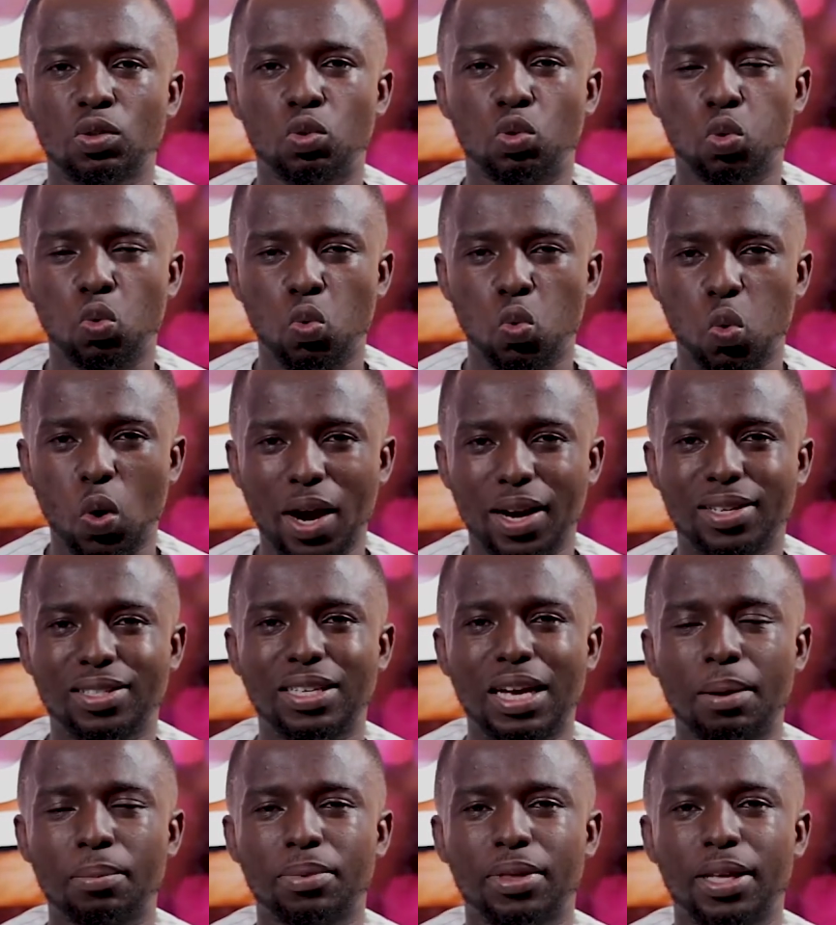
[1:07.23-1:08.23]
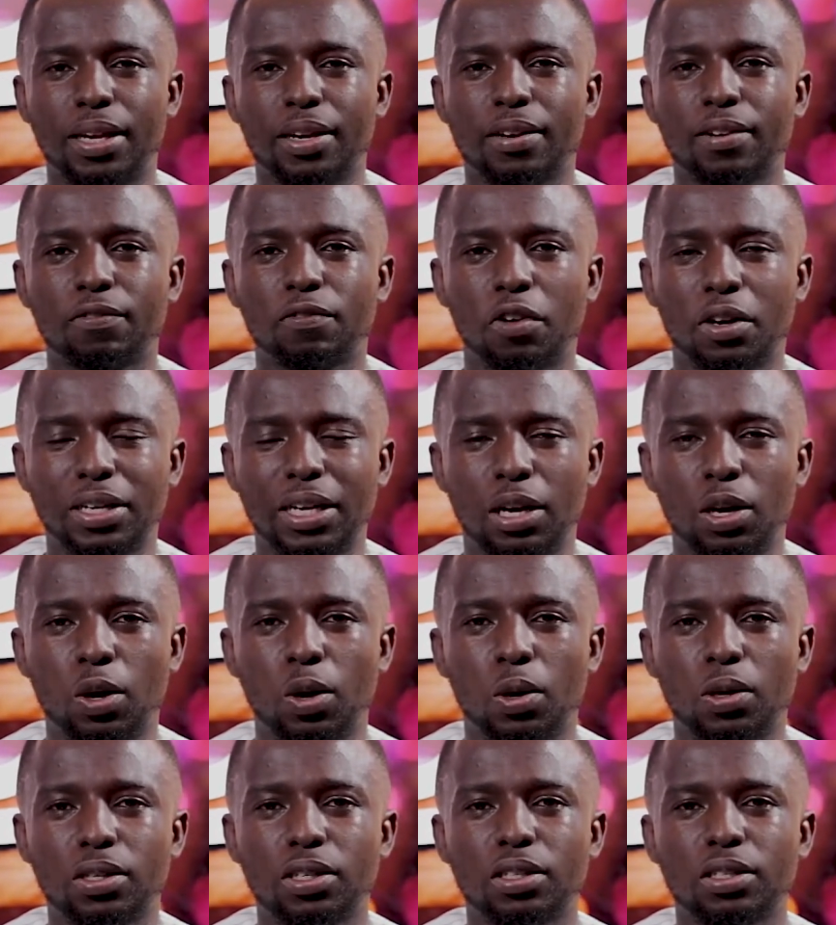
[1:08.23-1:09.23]
to work something for the
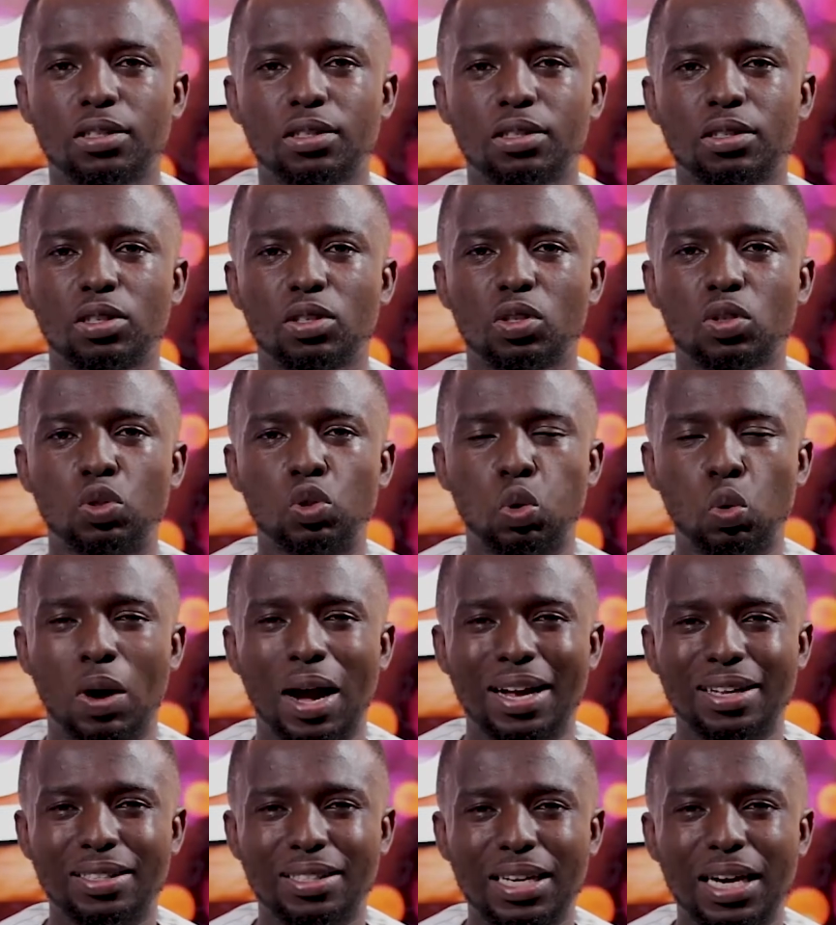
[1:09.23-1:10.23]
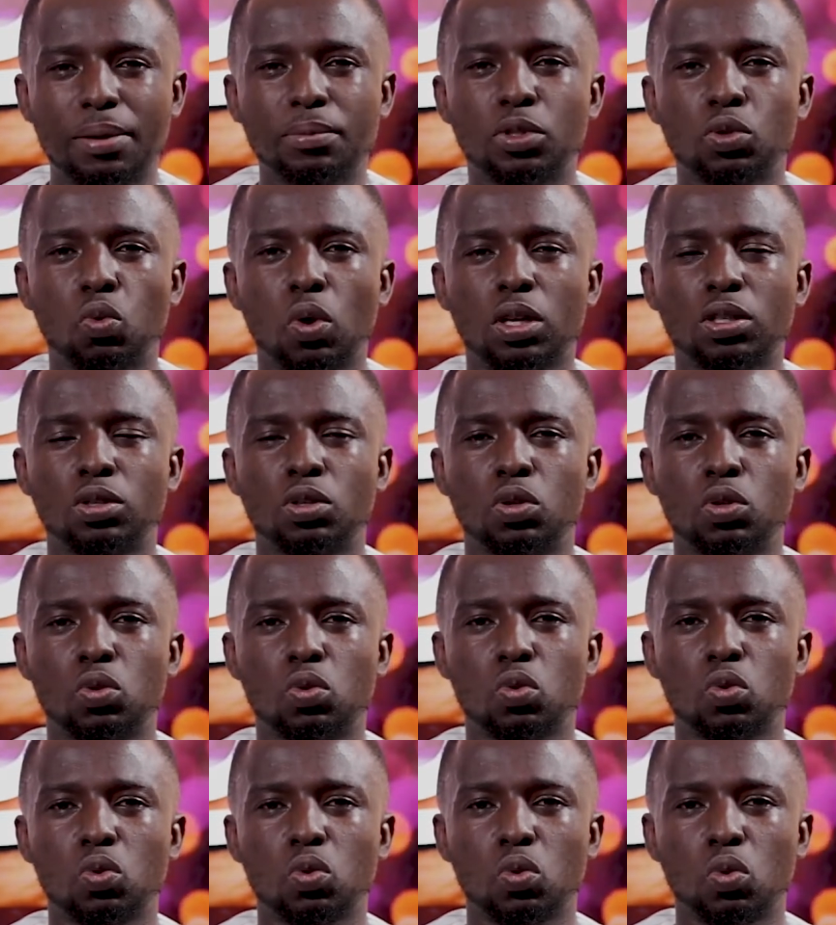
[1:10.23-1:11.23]
Lord, to attempt what
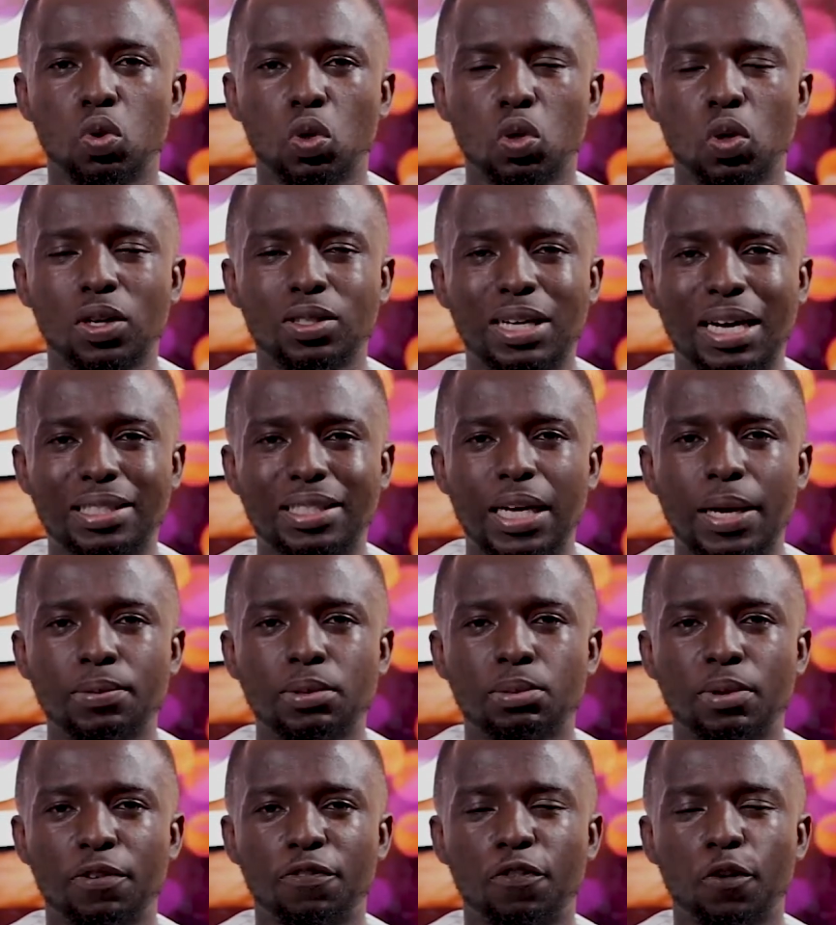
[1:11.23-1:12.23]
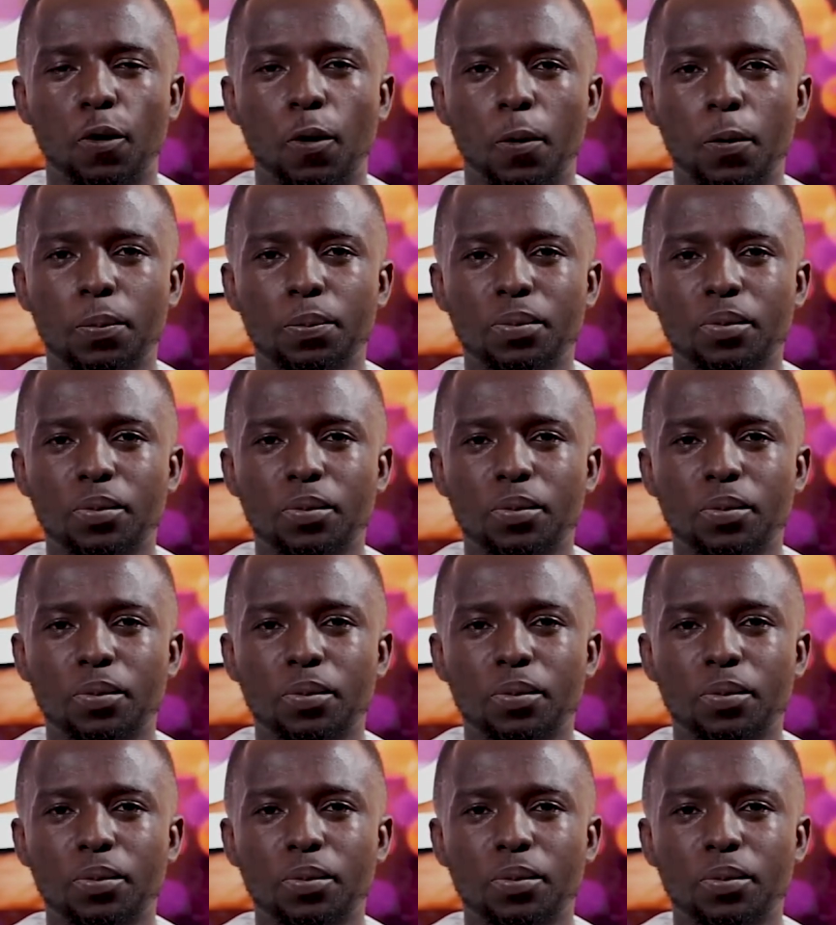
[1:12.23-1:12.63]
you could not attempt before.